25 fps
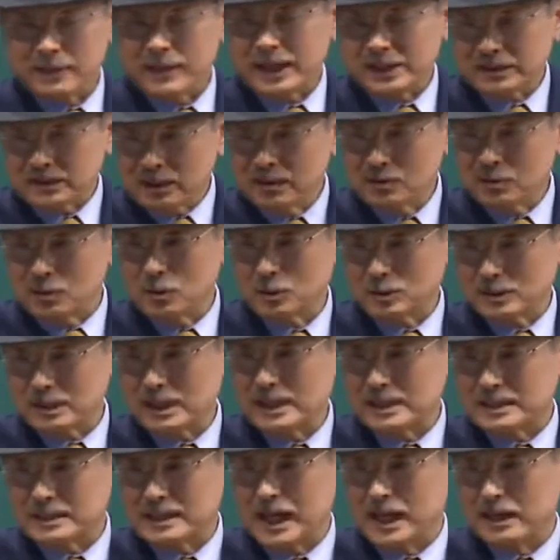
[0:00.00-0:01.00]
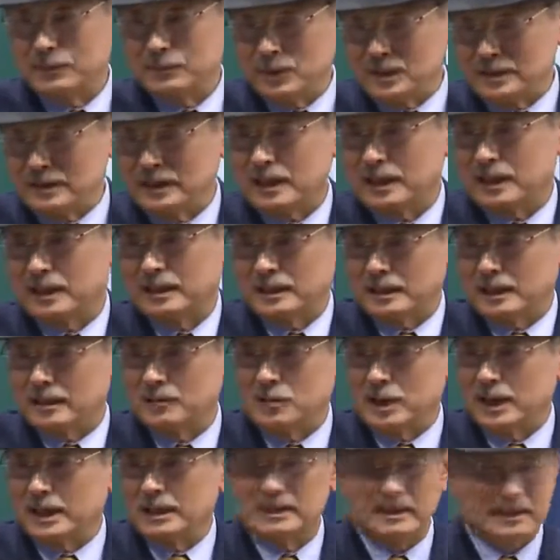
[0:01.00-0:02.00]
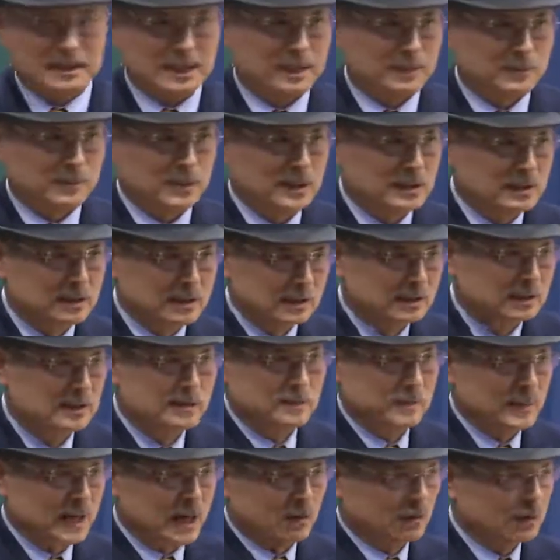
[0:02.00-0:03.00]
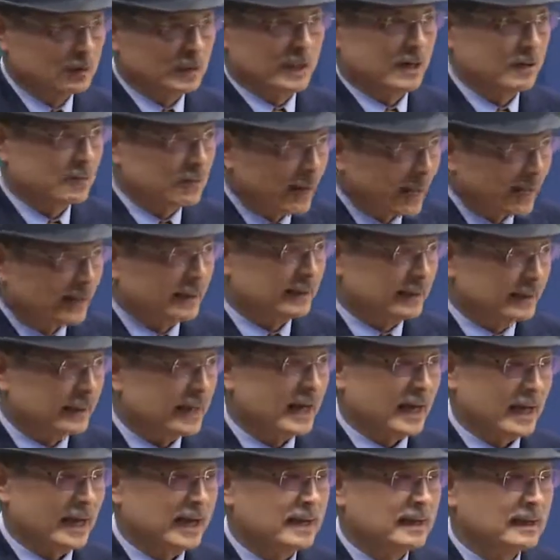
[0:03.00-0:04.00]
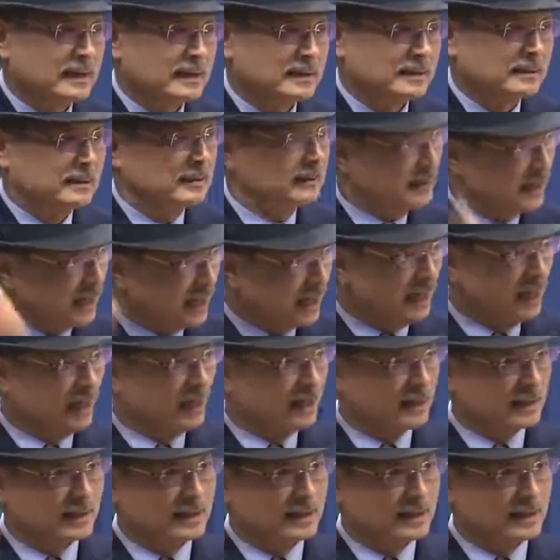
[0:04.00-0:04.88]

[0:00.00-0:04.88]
So-called successful people have pension. Is it sufficient? They can